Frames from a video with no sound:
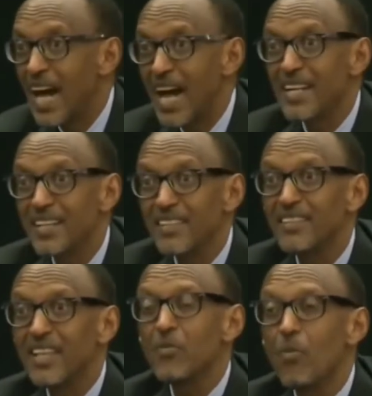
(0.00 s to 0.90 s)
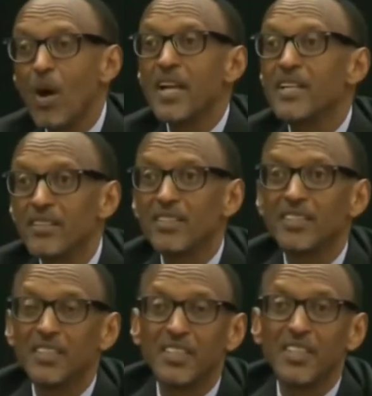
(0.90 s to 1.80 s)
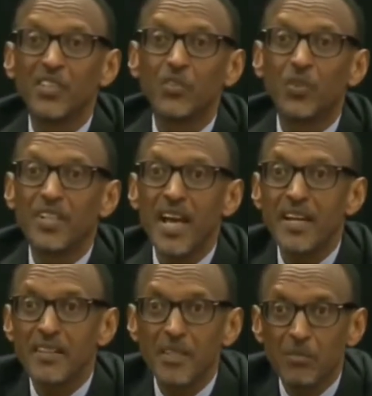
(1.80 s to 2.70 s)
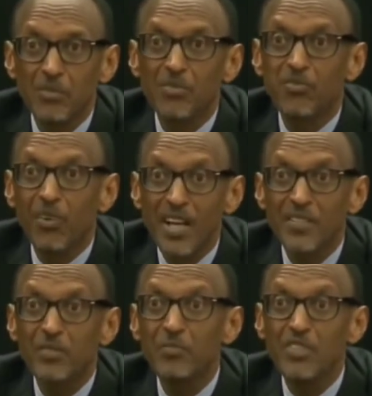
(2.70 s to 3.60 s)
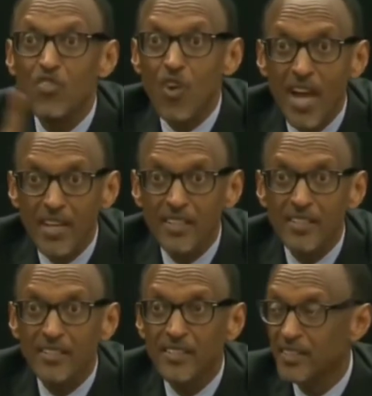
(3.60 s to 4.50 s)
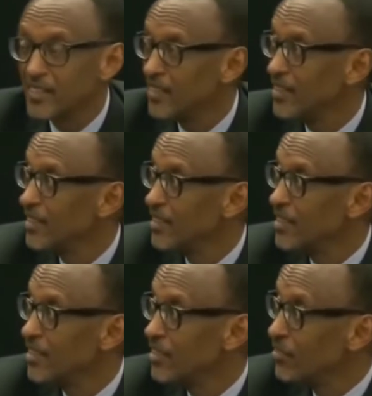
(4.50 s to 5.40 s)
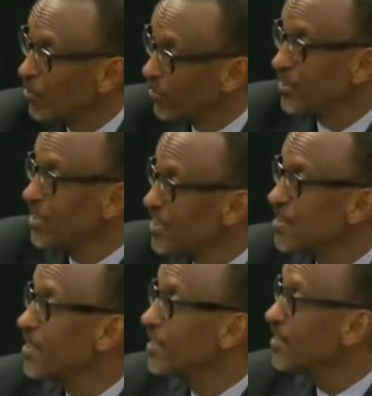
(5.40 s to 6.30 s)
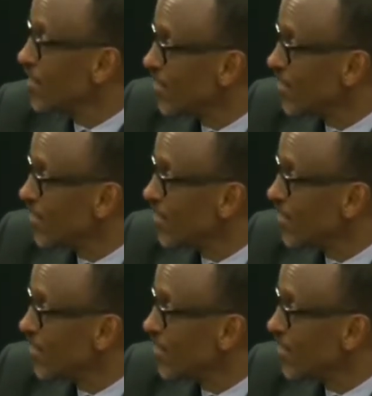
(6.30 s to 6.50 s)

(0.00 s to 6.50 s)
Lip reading: And they want to indict them to France to be tried for things that they